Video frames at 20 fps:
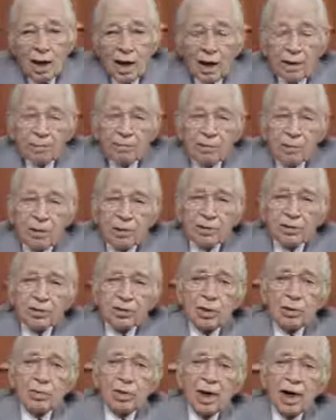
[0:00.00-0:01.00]
And pretty
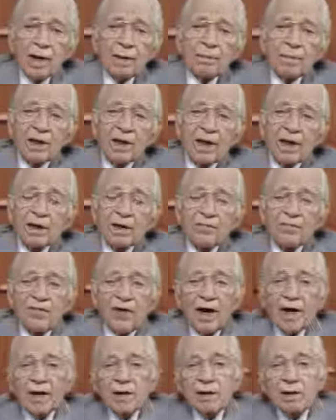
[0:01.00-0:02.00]
soon I began to
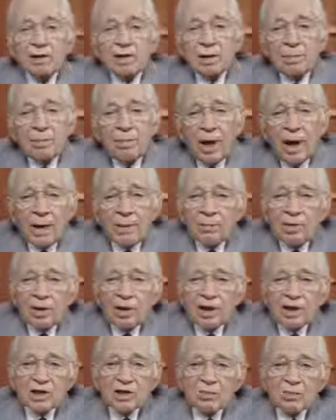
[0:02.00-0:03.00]
find that the
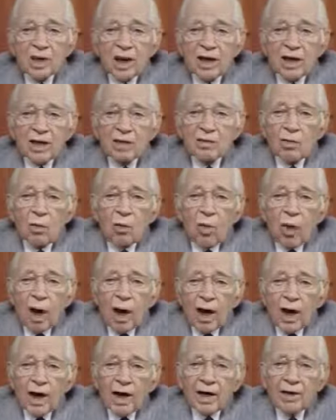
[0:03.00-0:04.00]
Bible explained
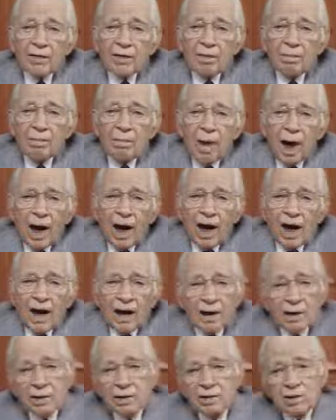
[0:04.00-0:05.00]
why the
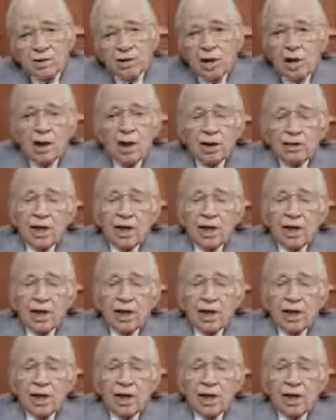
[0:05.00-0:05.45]
minds